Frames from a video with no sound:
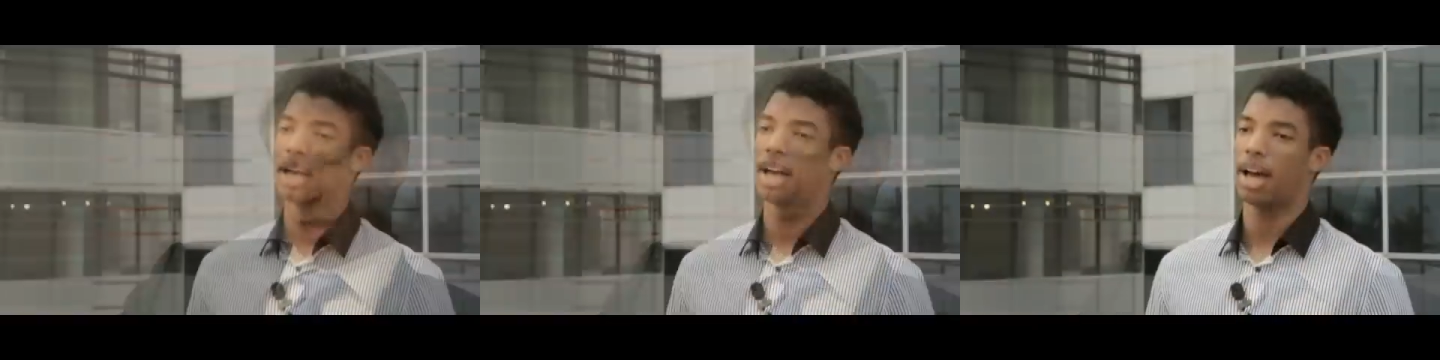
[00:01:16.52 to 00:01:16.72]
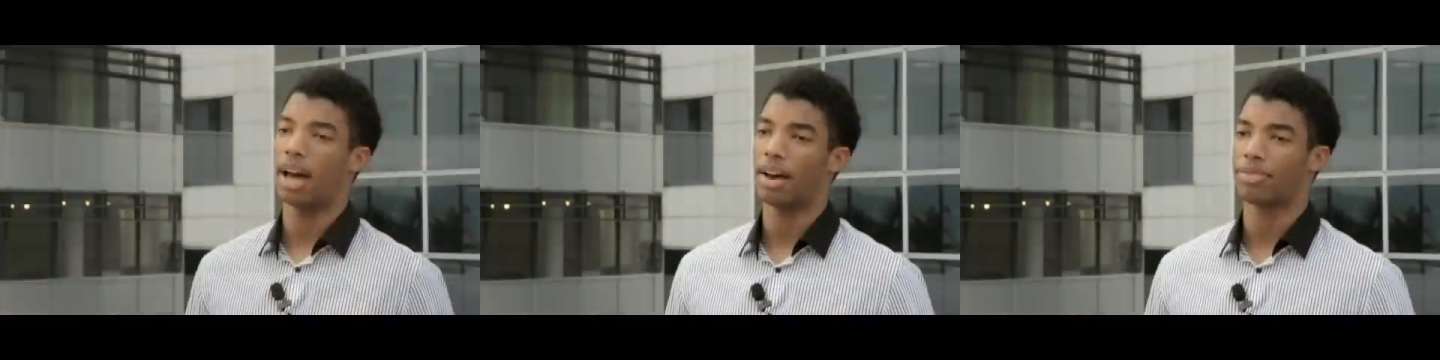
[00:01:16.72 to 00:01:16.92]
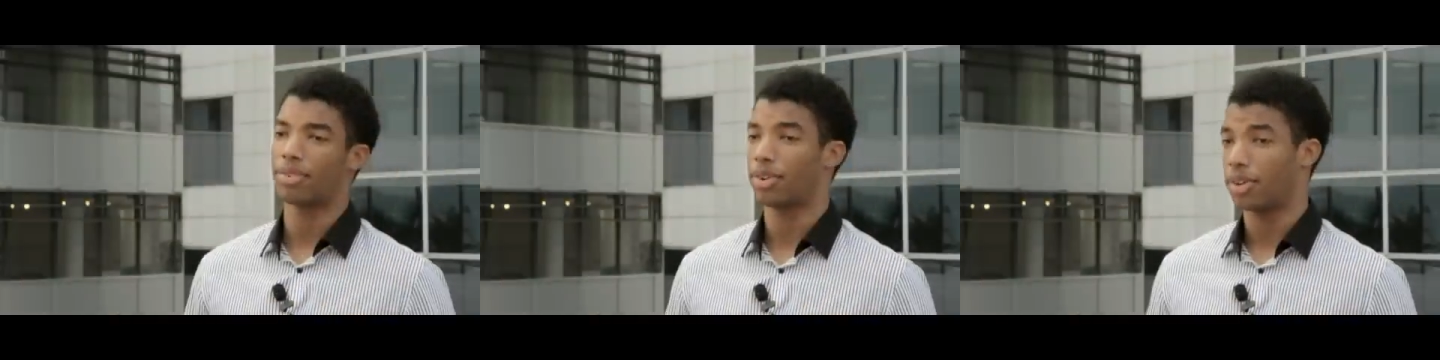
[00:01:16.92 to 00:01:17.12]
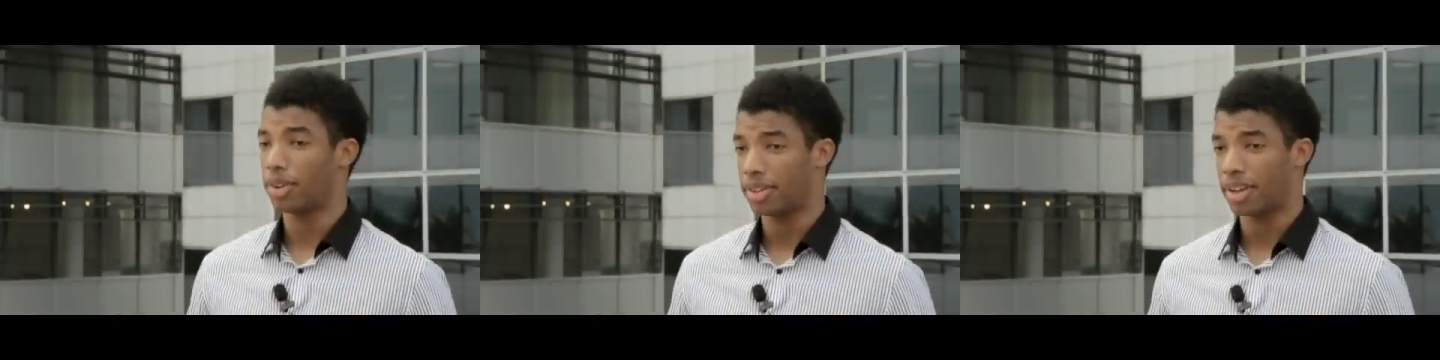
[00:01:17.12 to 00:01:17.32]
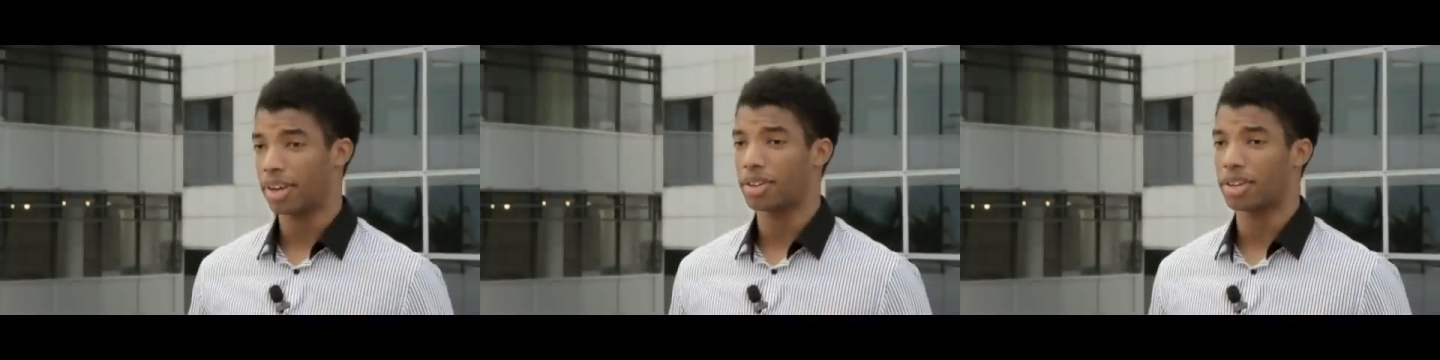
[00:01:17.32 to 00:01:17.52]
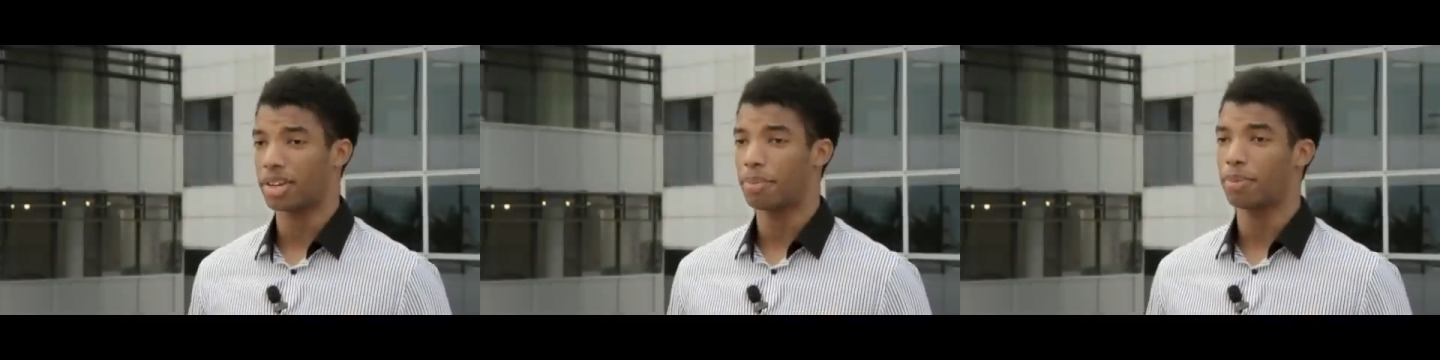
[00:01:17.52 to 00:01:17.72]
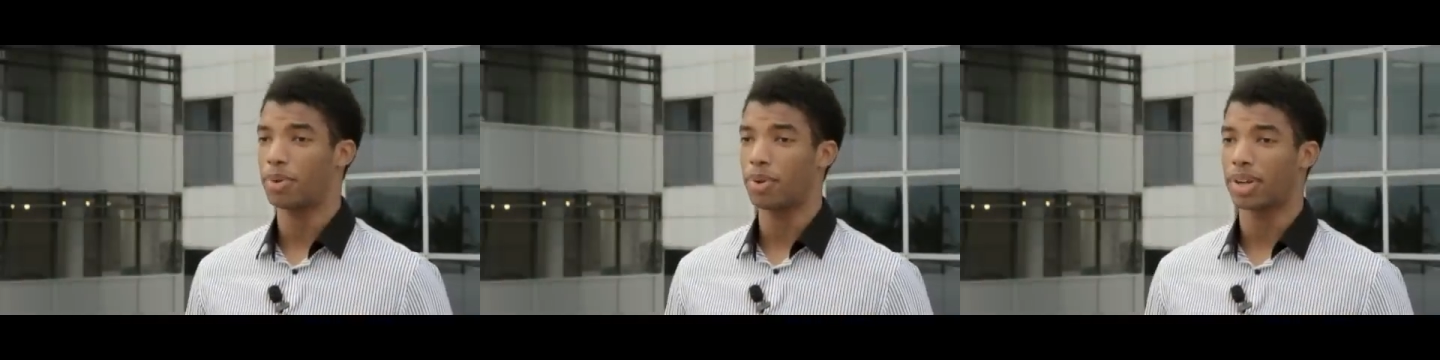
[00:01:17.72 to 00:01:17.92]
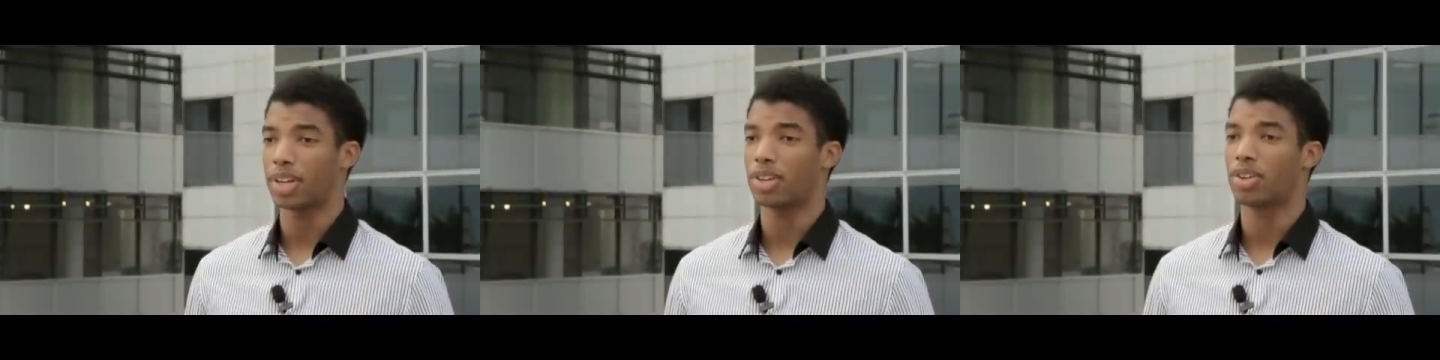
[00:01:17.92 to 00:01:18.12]
after your internship,
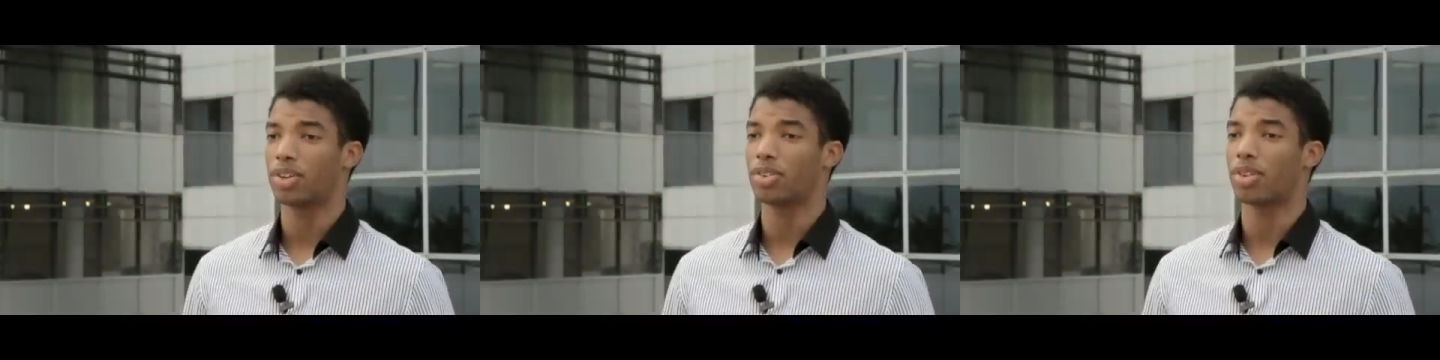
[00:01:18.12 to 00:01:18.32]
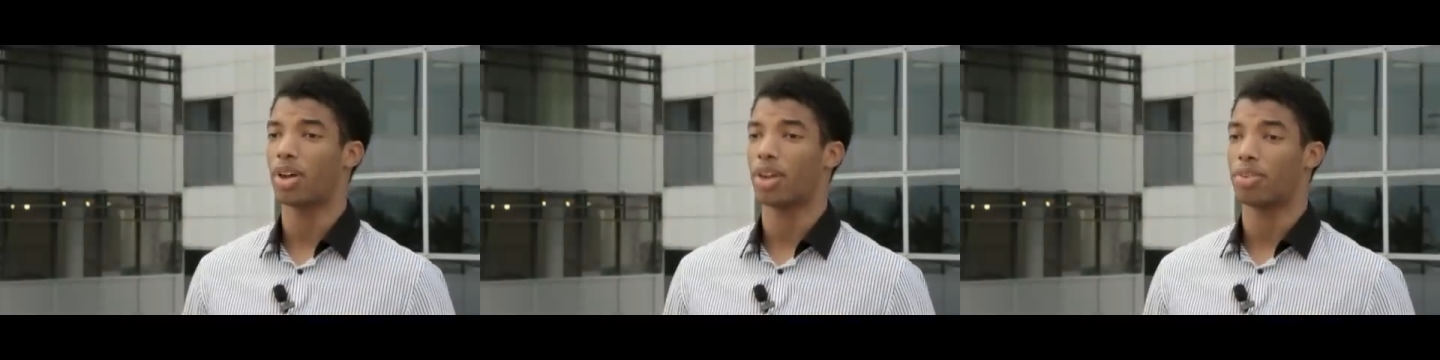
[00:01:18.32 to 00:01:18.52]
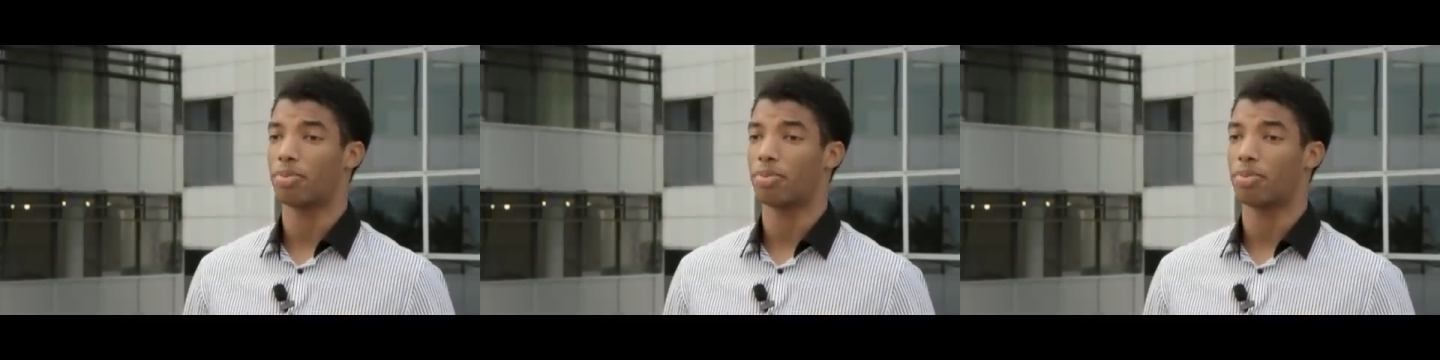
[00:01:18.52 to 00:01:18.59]
you can choose a